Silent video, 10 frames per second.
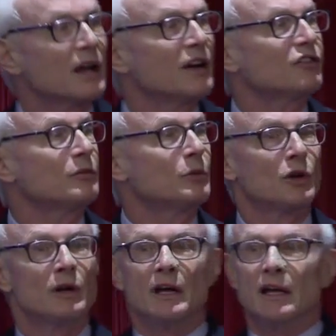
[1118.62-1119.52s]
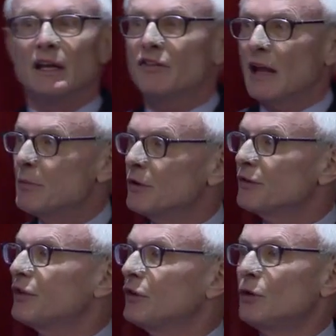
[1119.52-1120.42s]
customer is able
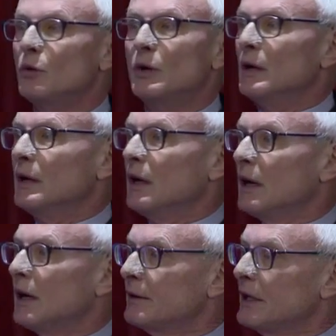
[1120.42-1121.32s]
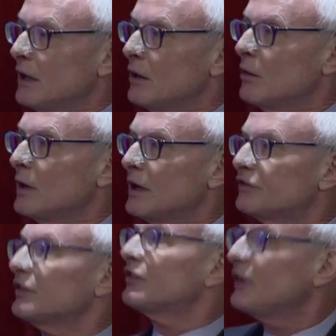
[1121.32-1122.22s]
to
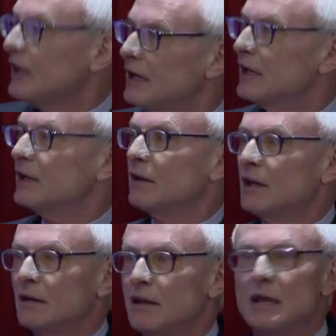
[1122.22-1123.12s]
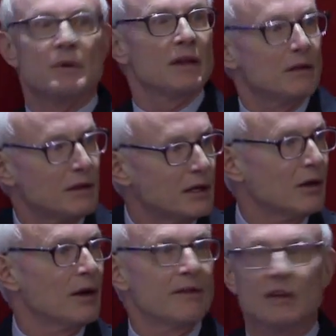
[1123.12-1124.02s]
succeed in keeping,
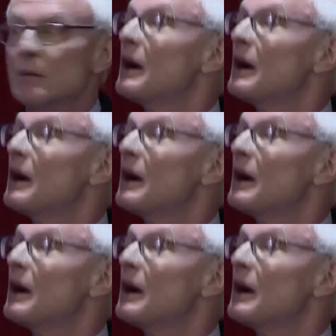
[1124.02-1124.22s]
having a